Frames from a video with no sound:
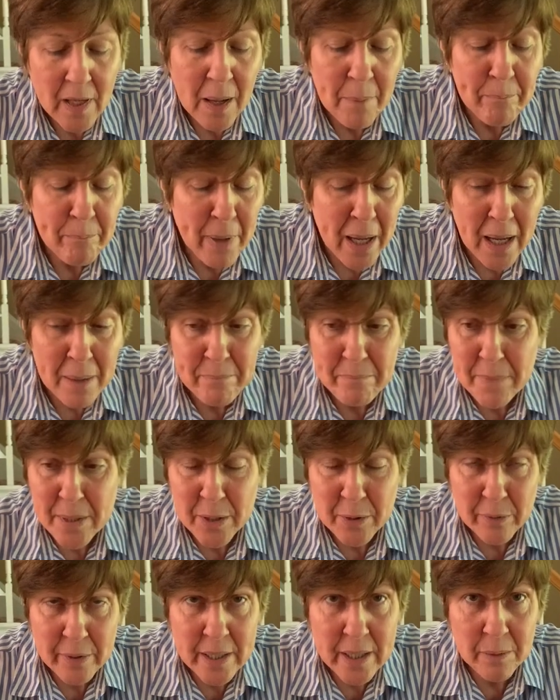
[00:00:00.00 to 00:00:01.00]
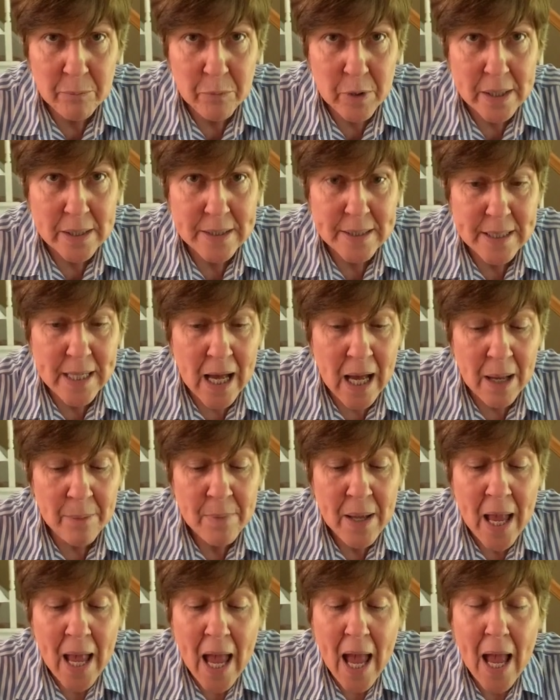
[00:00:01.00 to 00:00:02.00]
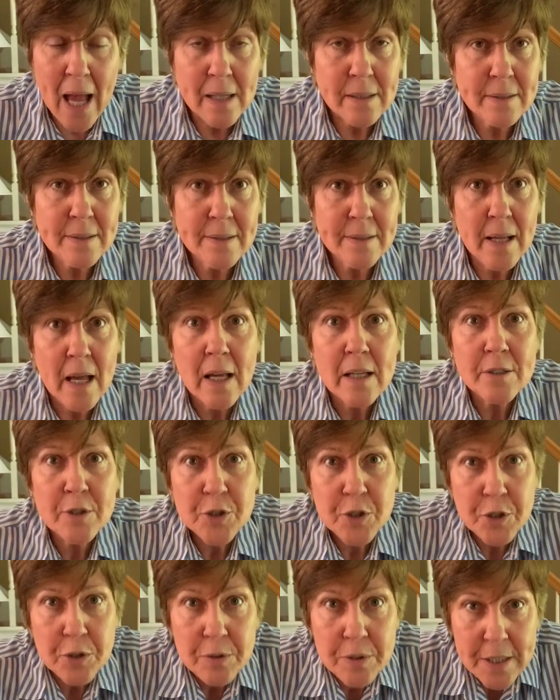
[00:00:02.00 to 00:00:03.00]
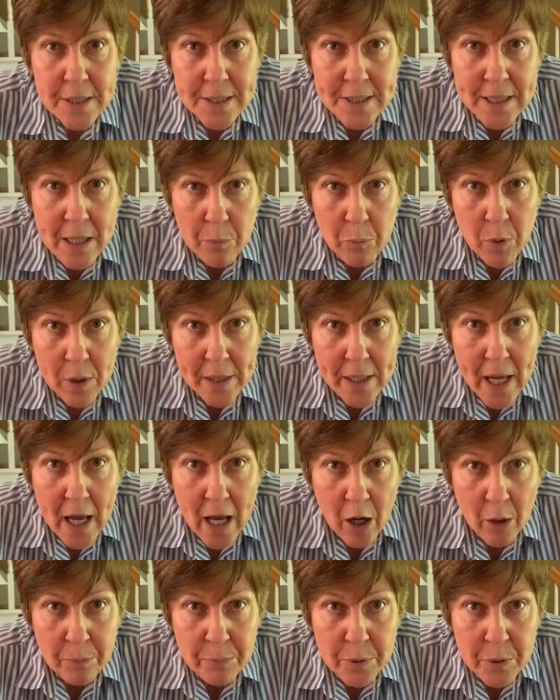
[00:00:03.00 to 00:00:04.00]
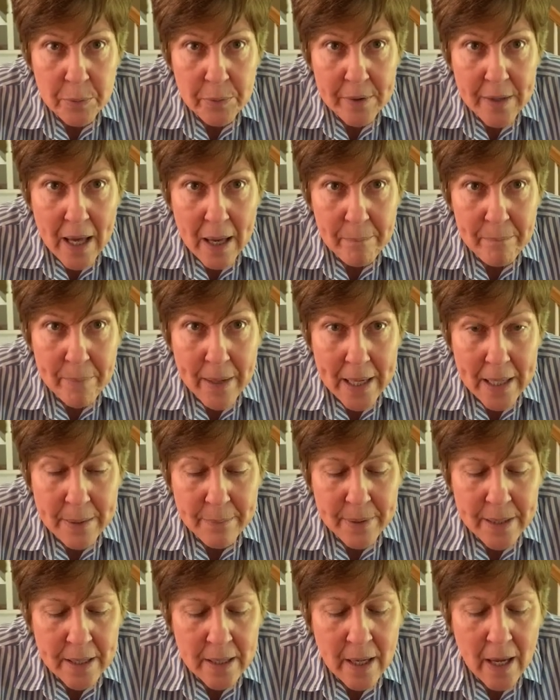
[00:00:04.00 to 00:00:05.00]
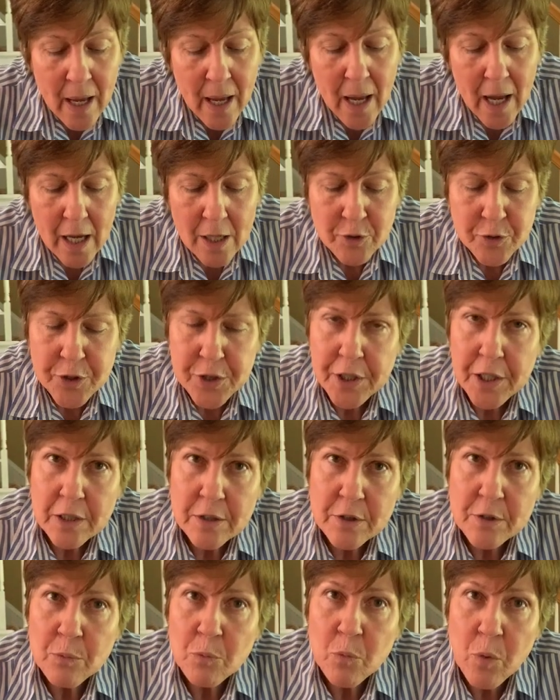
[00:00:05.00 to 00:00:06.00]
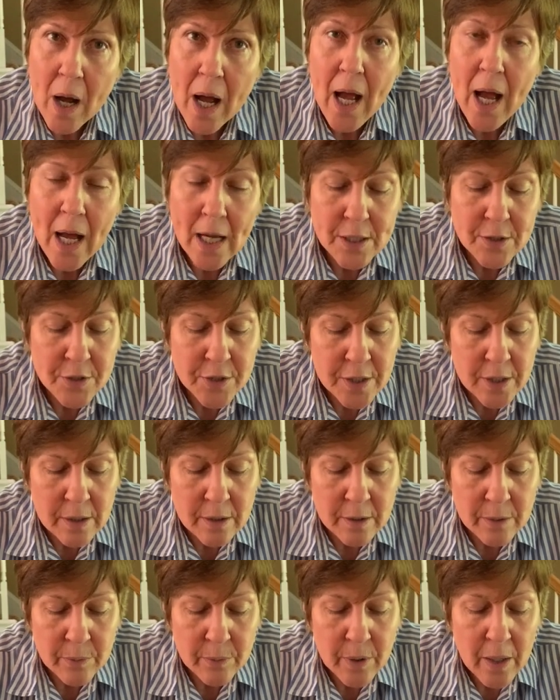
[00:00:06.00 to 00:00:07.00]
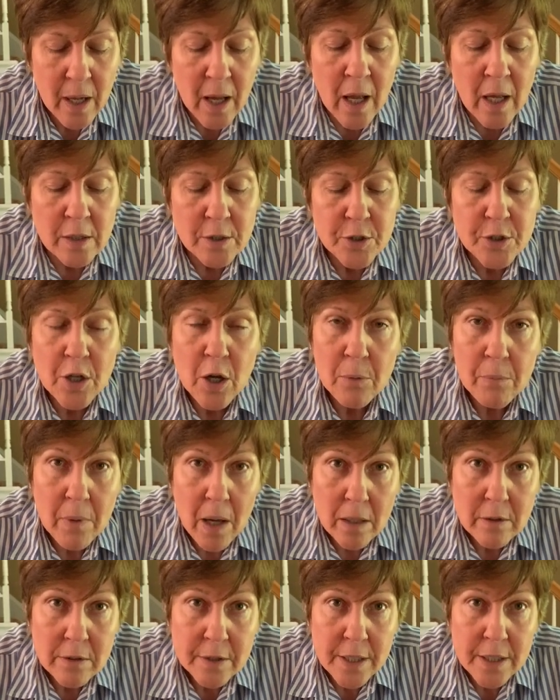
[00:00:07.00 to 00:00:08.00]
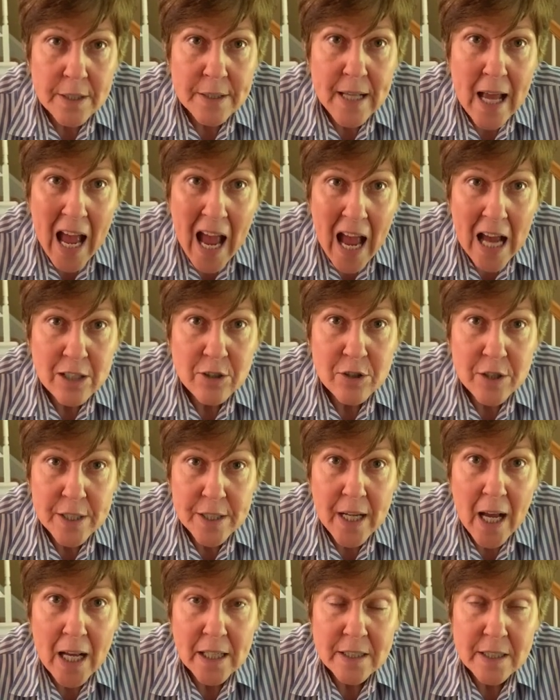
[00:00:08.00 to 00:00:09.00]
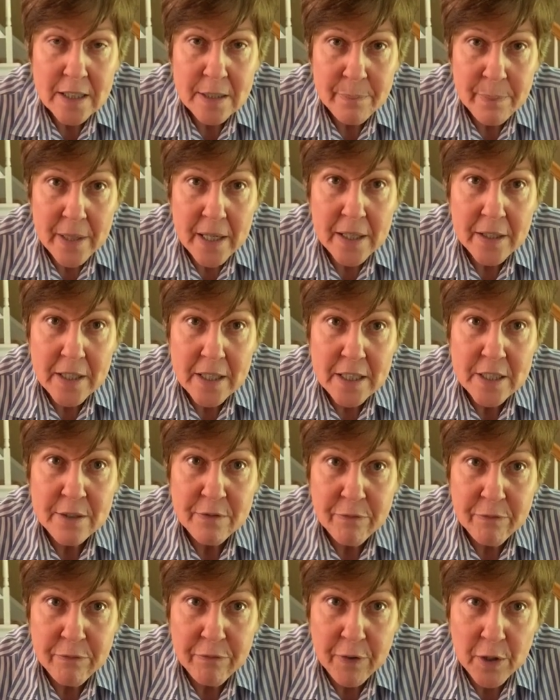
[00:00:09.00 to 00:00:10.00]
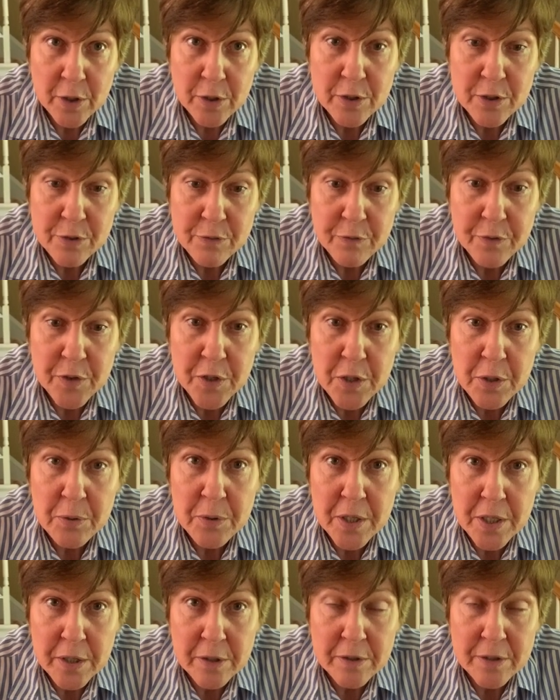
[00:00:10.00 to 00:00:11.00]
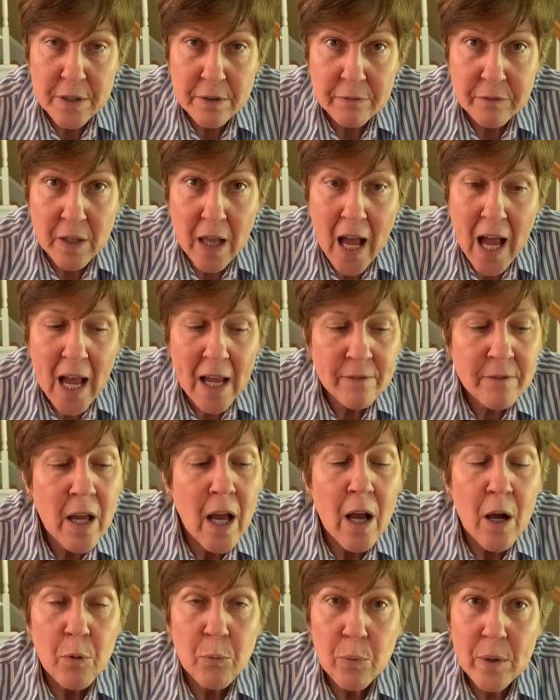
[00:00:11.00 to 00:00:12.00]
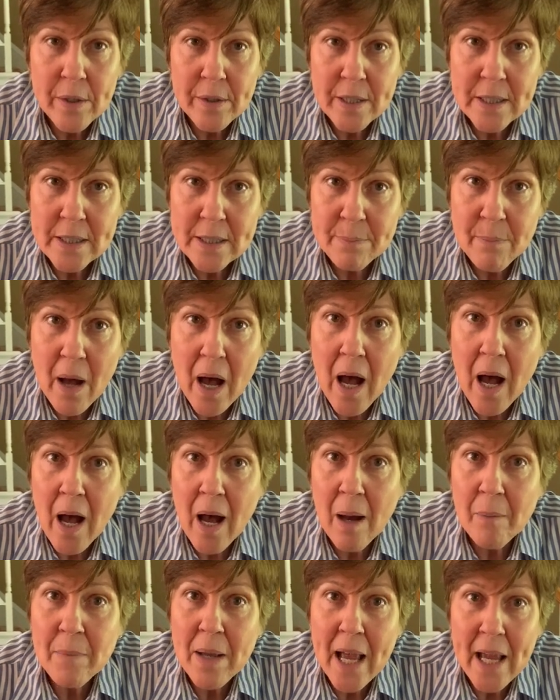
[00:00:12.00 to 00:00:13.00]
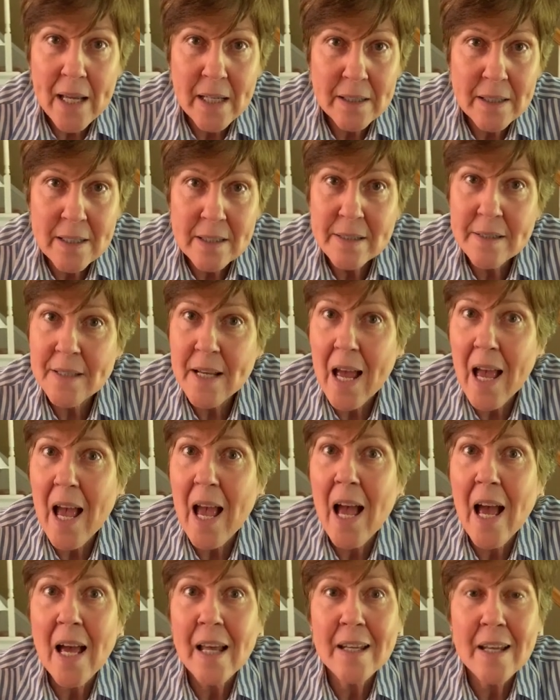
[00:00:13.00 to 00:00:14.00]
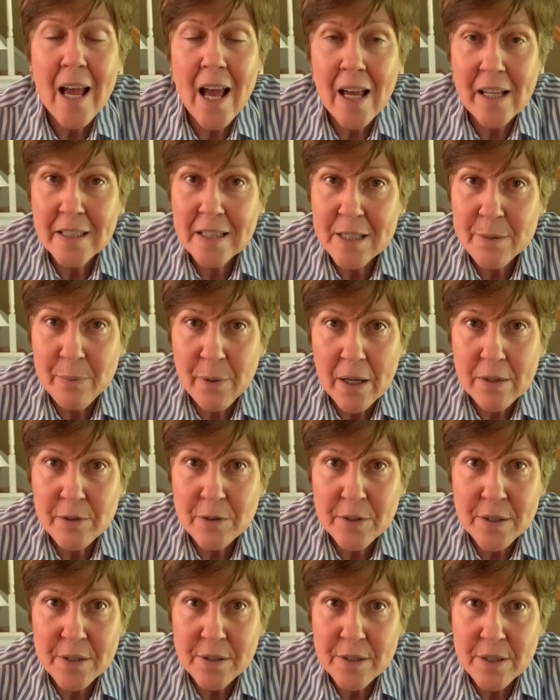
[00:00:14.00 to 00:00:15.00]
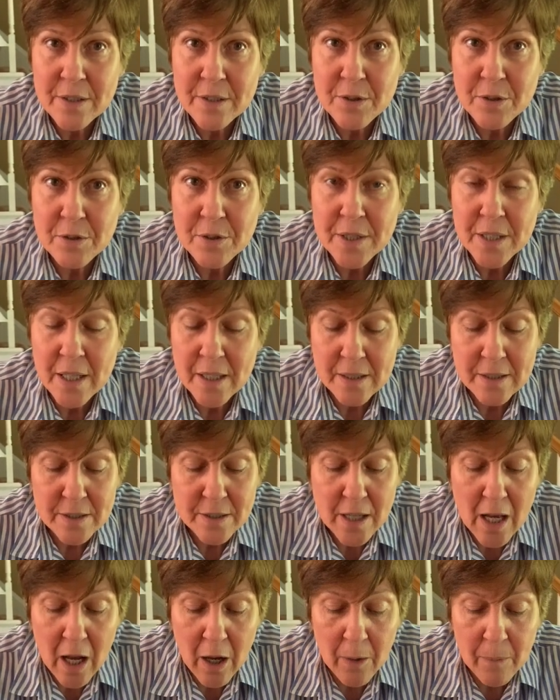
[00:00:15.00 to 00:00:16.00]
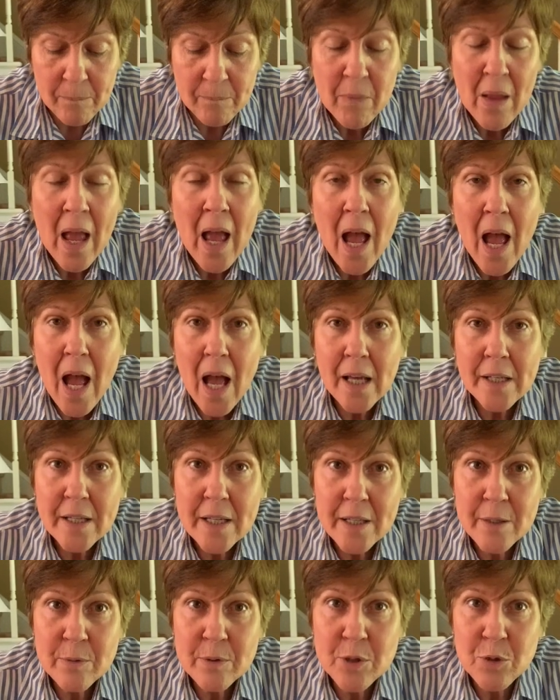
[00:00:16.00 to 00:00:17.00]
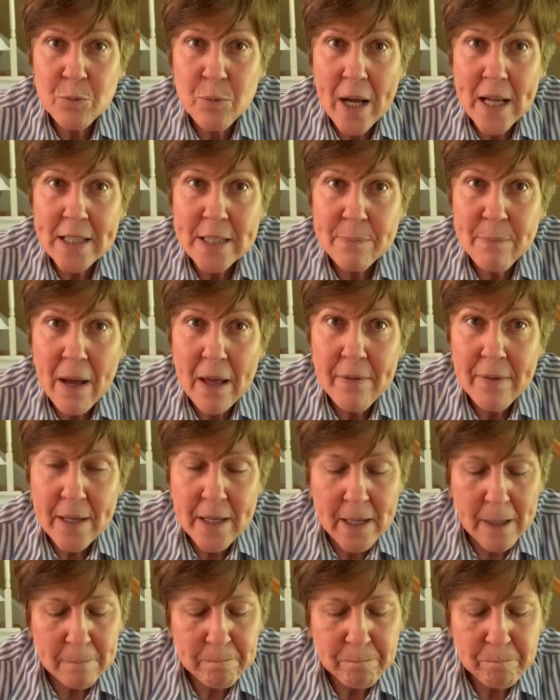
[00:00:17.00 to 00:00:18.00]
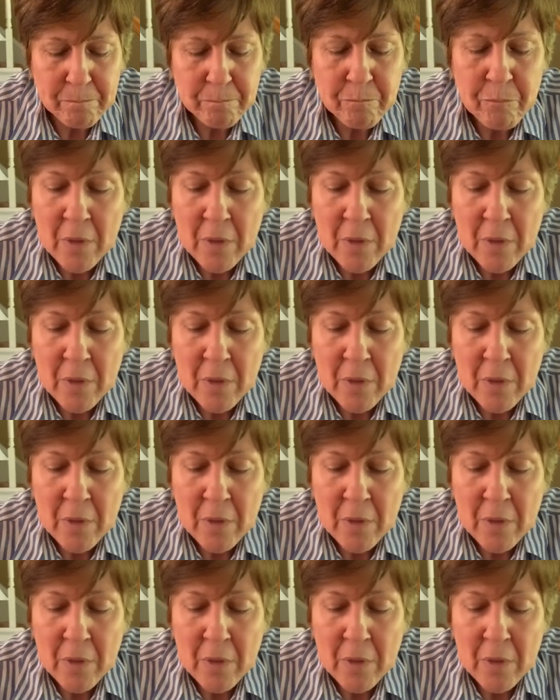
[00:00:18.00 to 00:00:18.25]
But Miriam runs up and says, "Do you need someone to help you with that baby?" And she goes, "Why, I do." So Moses actually got to spend his first few years of life with his mom and his dad and his brothers and sisters in his home, and he was raised by them.